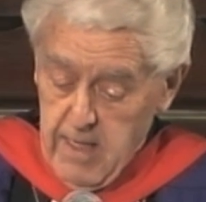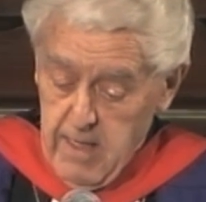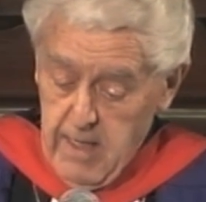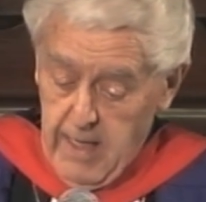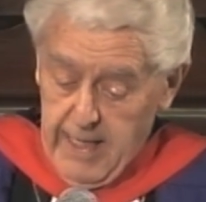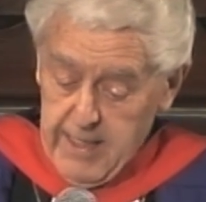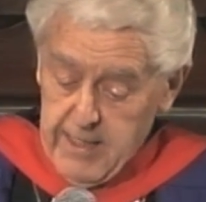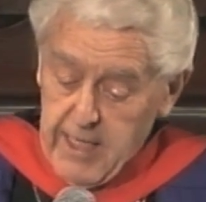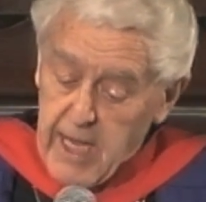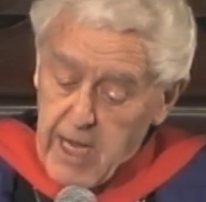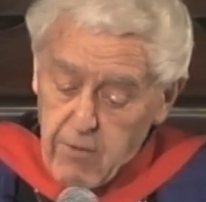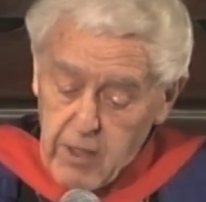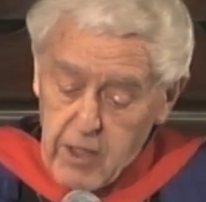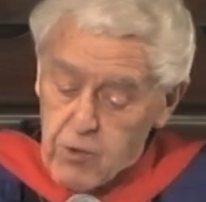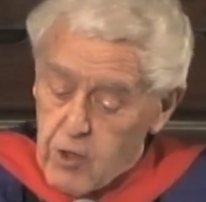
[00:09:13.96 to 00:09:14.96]
And
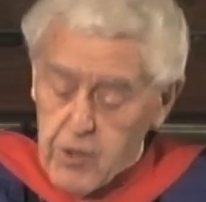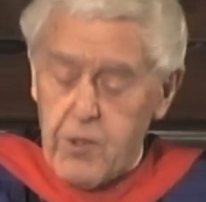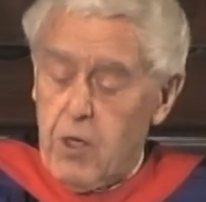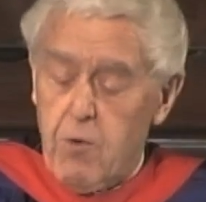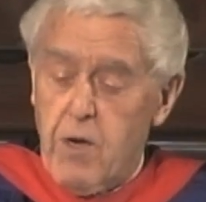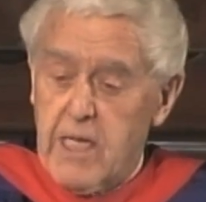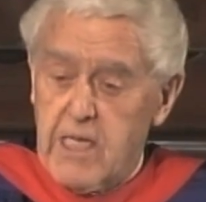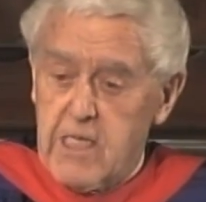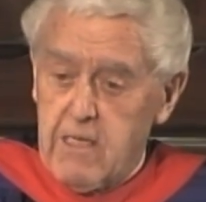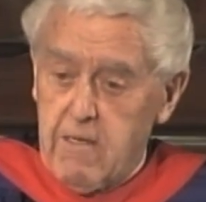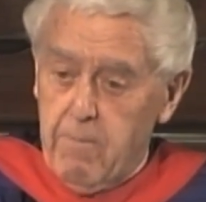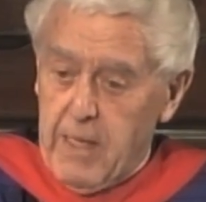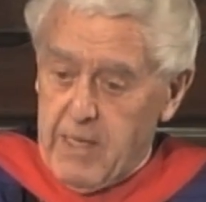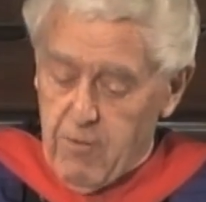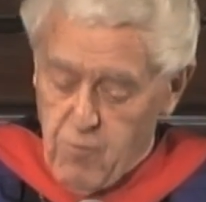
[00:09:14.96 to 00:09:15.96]
caring not the rest,
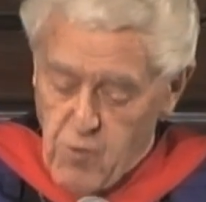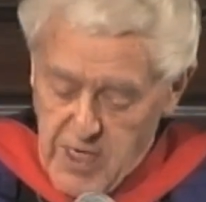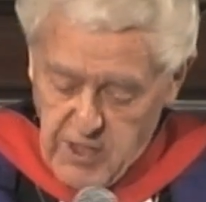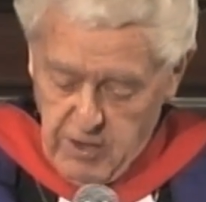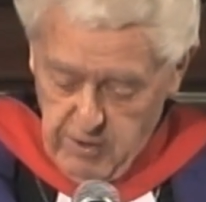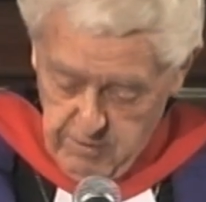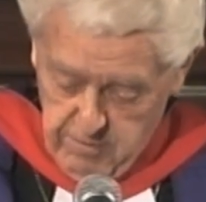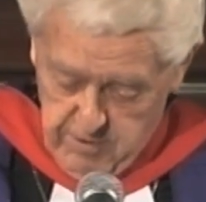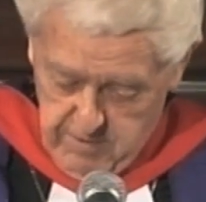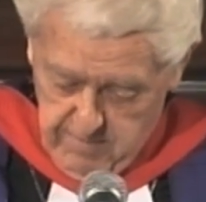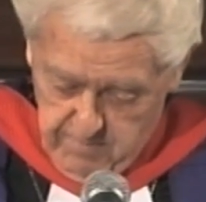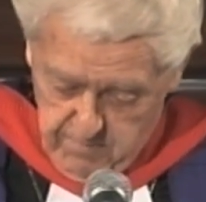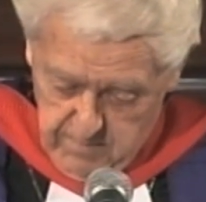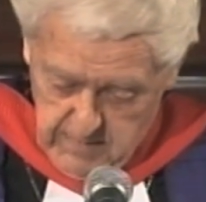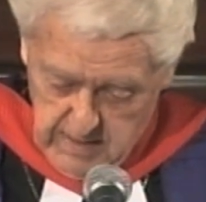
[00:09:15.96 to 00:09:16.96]
but resolute,
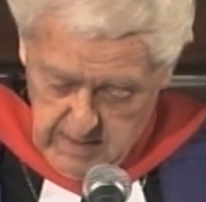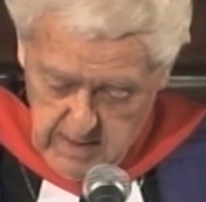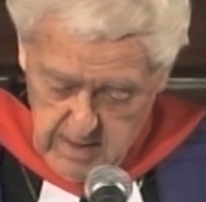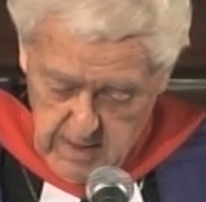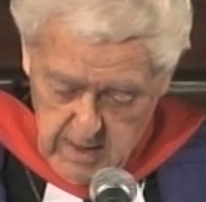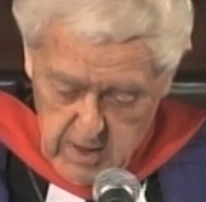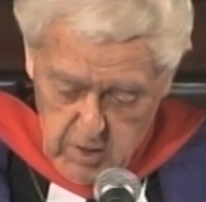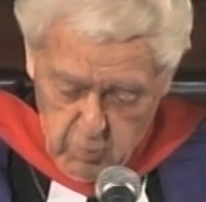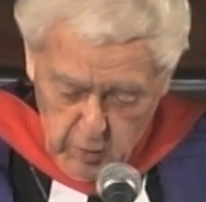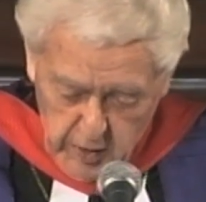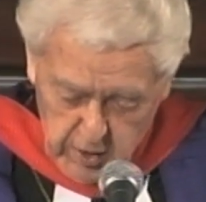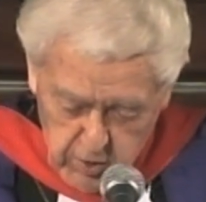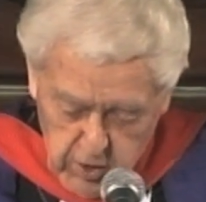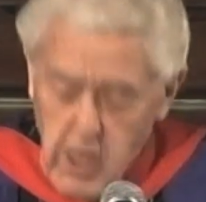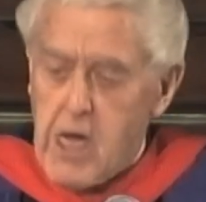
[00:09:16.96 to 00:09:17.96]
we
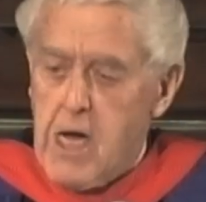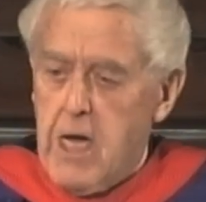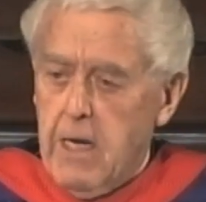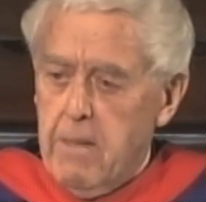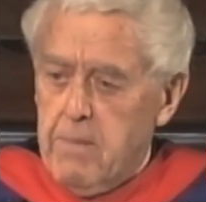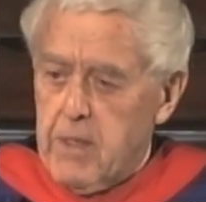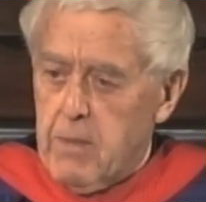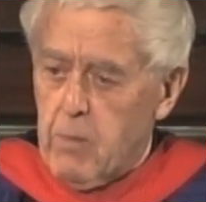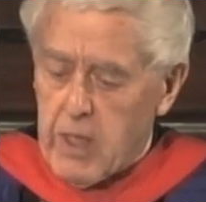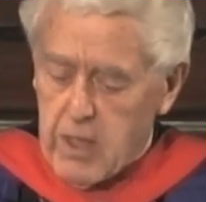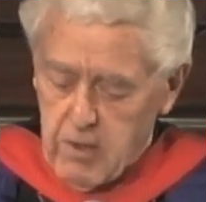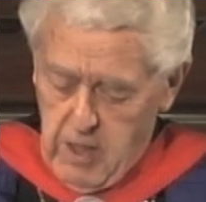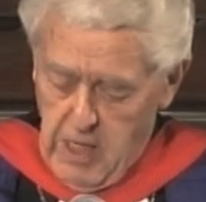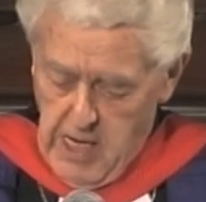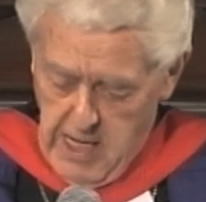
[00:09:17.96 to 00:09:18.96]
climbed and we
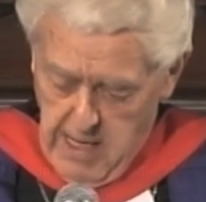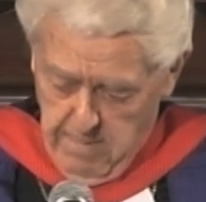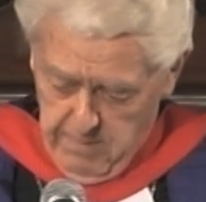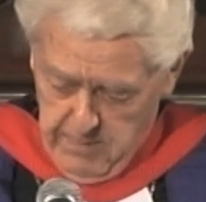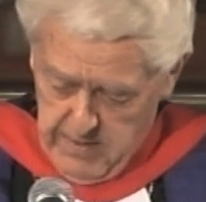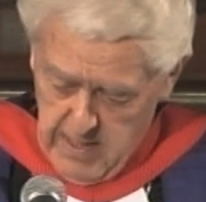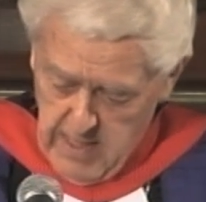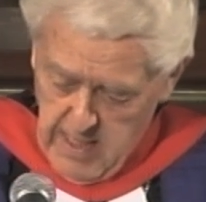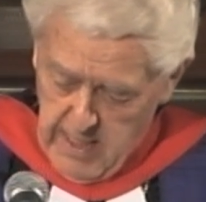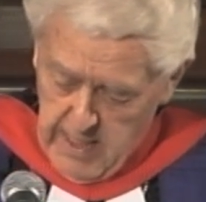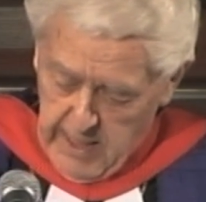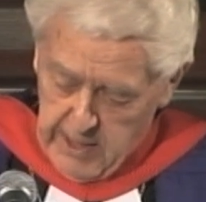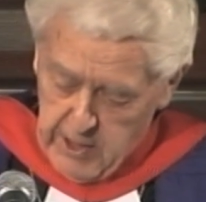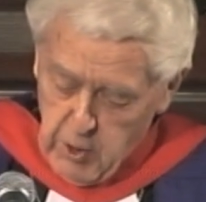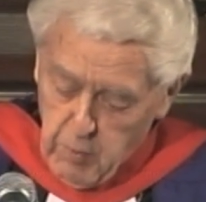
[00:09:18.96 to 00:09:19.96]
climbed
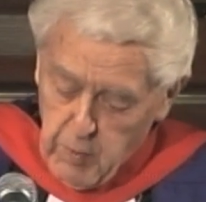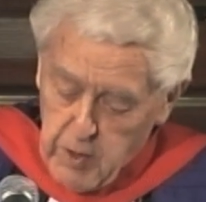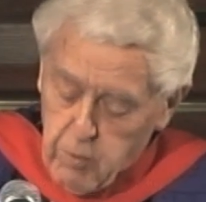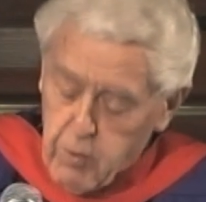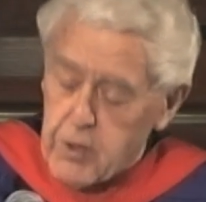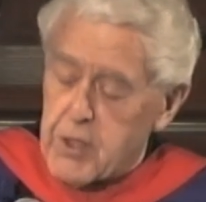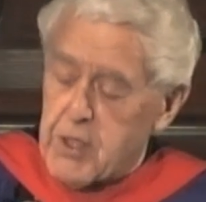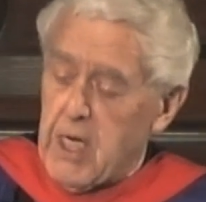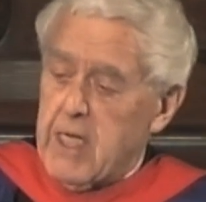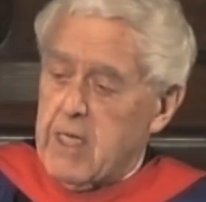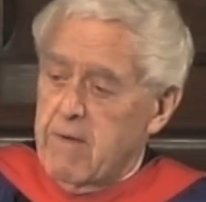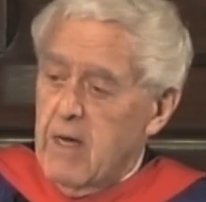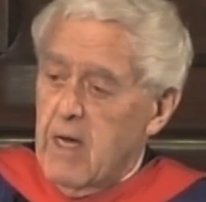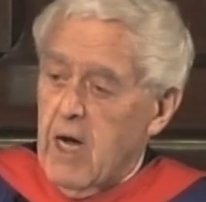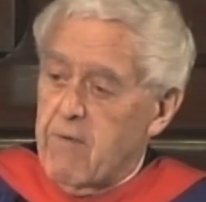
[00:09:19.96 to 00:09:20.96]
until we caught sight
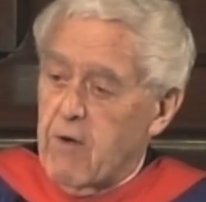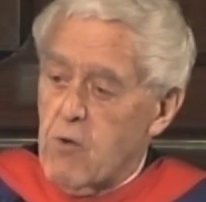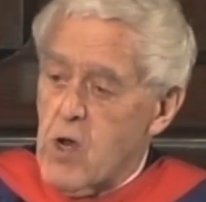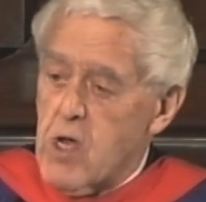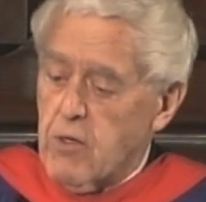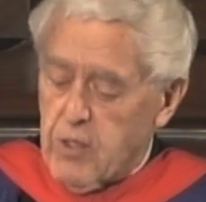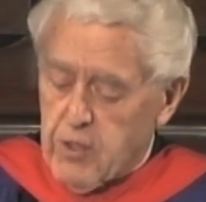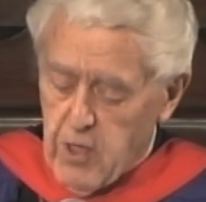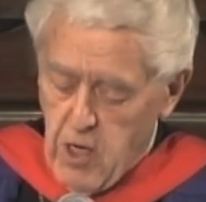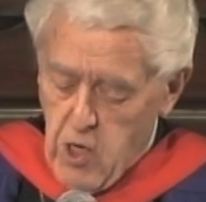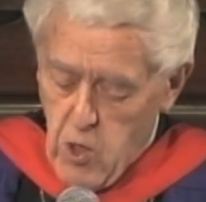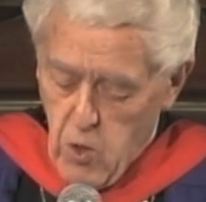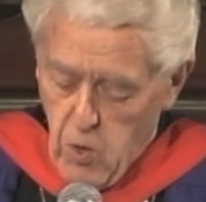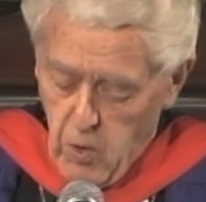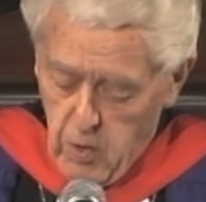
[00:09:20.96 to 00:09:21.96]
of a rounded
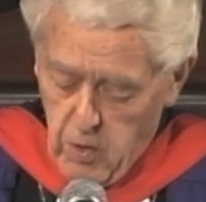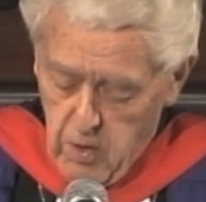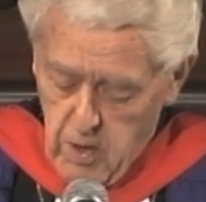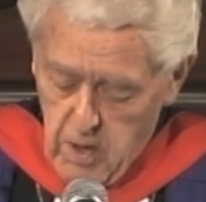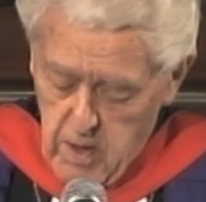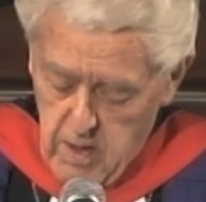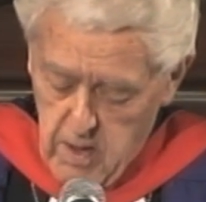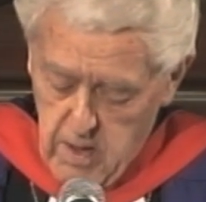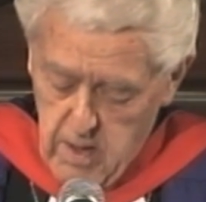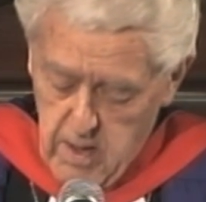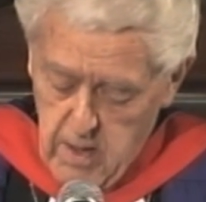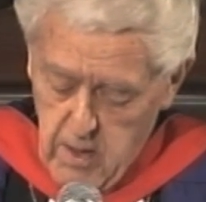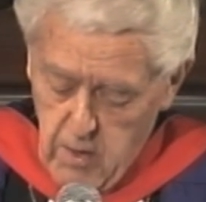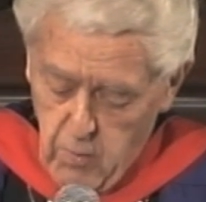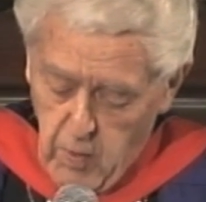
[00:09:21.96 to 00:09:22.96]
hole
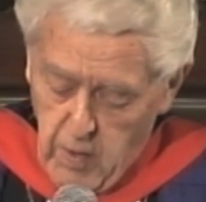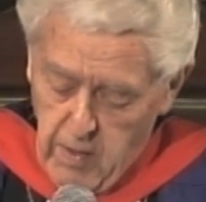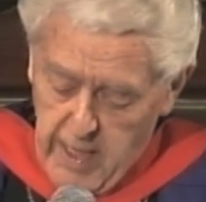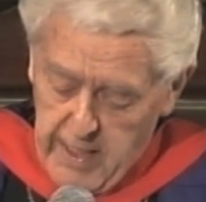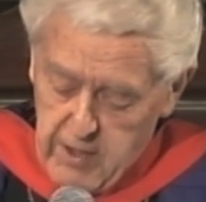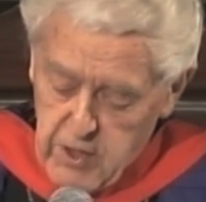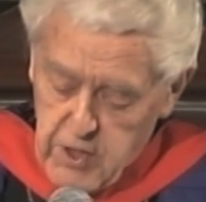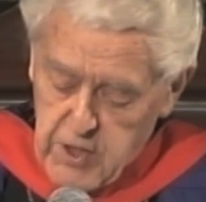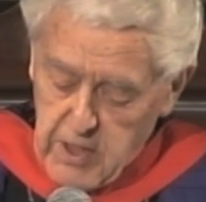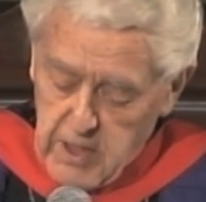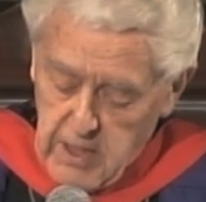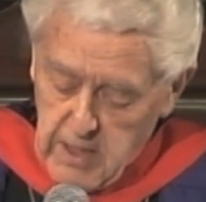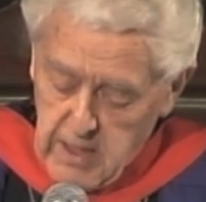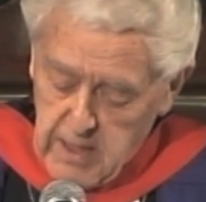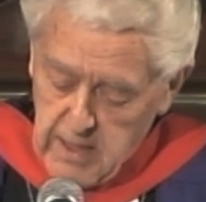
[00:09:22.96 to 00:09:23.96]
where I could
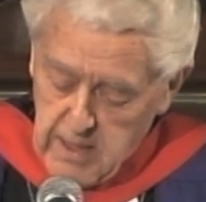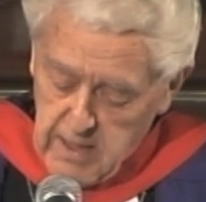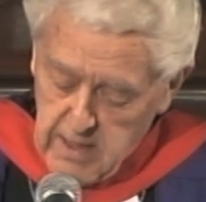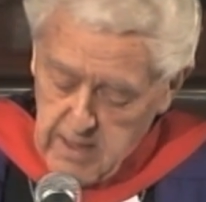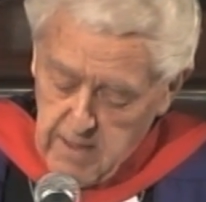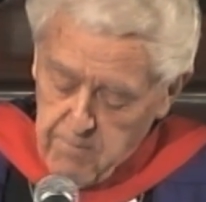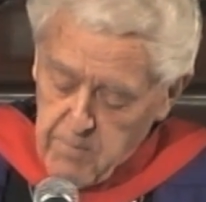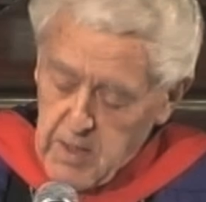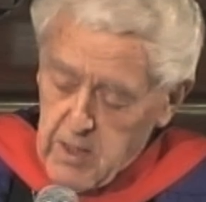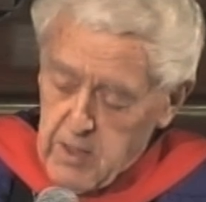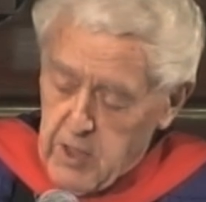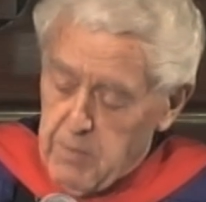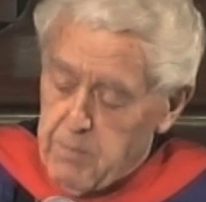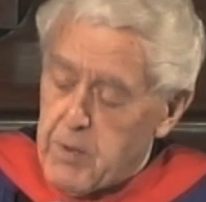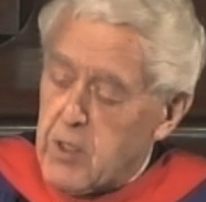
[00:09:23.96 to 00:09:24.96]
see
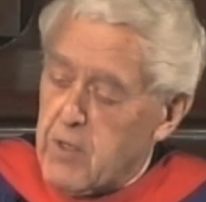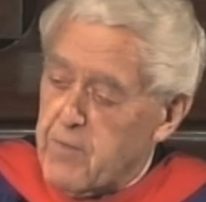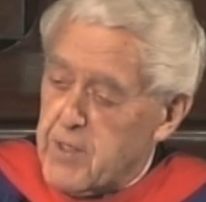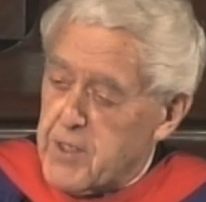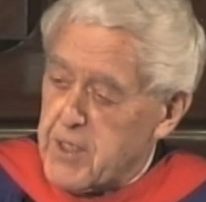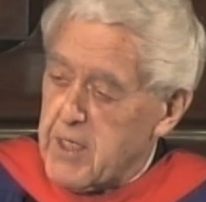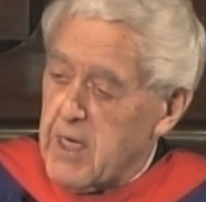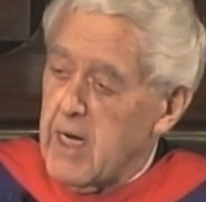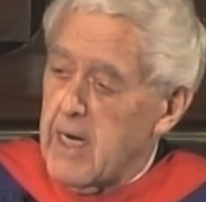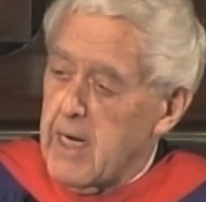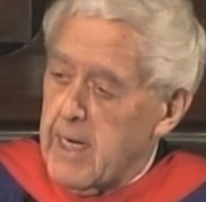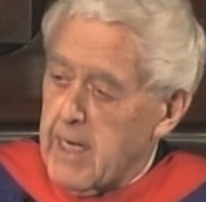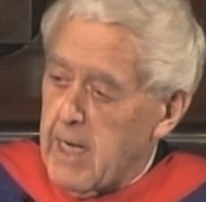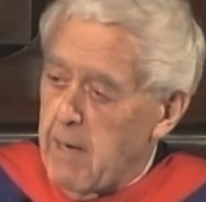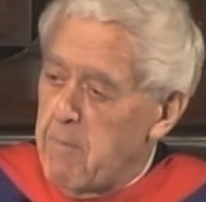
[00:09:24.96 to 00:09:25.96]
the beautiful
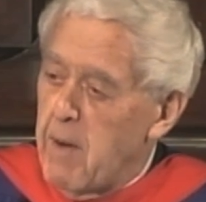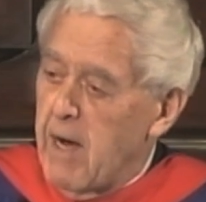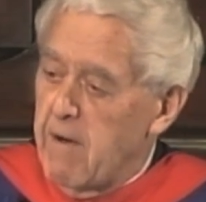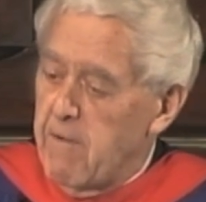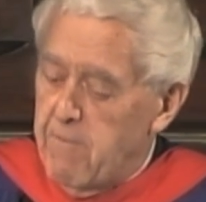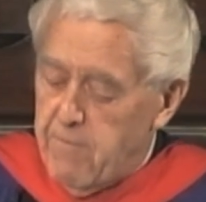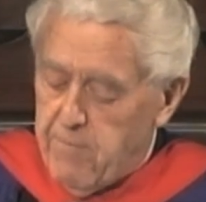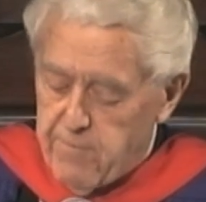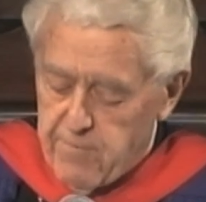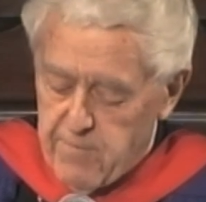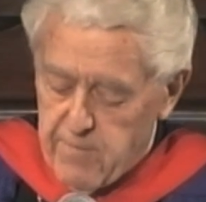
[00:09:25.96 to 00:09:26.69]
sky above.